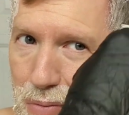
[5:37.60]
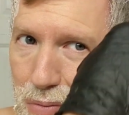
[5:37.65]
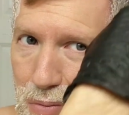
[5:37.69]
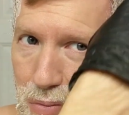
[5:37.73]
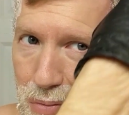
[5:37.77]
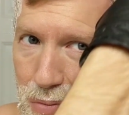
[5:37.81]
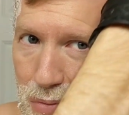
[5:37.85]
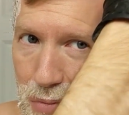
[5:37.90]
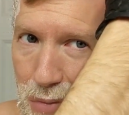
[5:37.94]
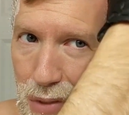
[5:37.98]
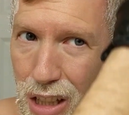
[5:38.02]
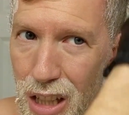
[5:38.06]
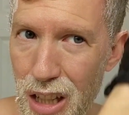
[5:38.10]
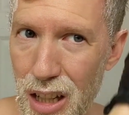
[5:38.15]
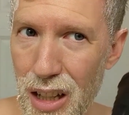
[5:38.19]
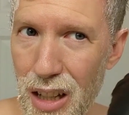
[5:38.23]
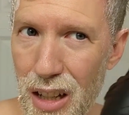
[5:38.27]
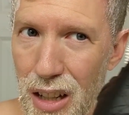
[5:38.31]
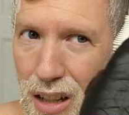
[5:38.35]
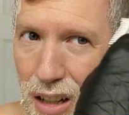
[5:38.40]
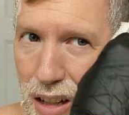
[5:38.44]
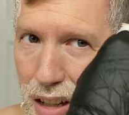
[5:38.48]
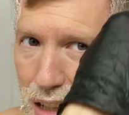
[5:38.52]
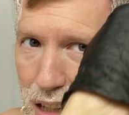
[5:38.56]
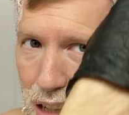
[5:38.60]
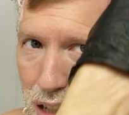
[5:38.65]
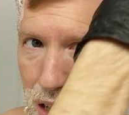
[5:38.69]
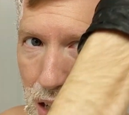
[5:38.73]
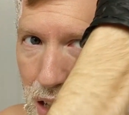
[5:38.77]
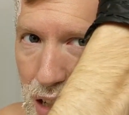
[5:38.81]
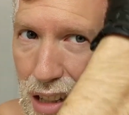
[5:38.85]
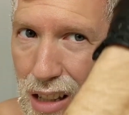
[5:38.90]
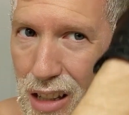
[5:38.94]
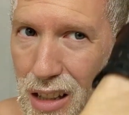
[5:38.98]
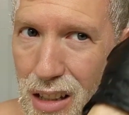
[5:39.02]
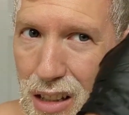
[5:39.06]
Yeah,
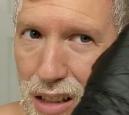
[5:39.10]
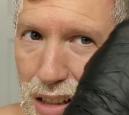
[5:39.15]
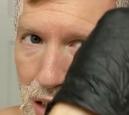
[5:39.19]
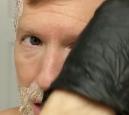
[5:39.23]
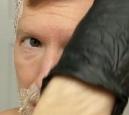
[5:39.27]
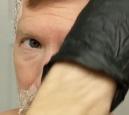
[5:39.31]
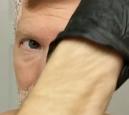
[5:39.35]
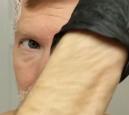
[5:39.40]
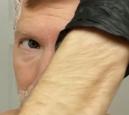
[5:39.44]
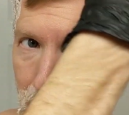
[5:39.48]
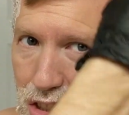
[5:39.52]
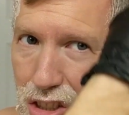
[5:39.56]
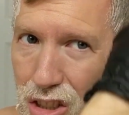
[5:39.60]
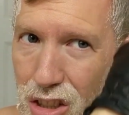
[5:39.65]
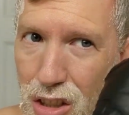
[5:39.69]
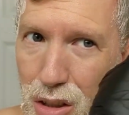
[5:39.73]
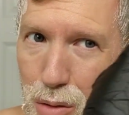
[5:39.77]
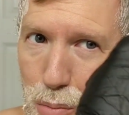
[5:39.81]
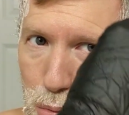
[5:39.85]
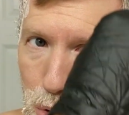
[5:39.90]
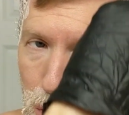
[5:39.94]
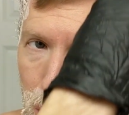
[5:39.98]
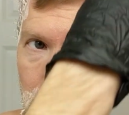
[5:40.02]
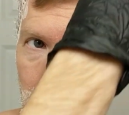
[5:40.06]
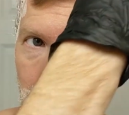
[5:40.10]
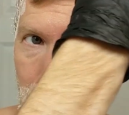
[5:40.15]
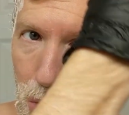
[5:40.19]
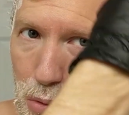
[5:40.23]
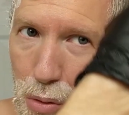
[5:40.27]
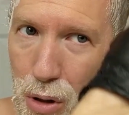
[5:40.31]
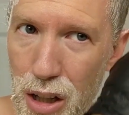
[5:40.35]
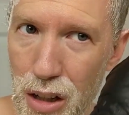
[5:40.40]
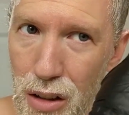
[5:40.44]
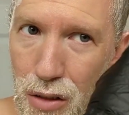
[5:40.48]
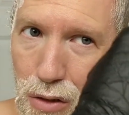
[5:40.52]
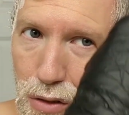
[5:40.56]
this actually spreads quite
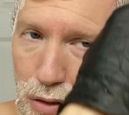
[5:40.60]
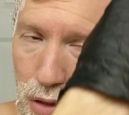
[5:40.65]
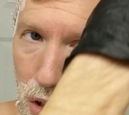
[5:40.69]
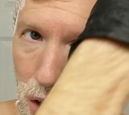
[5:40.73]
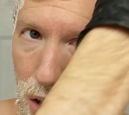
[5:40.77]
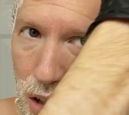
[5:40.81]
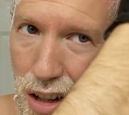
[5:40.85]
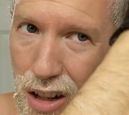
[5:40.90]
far.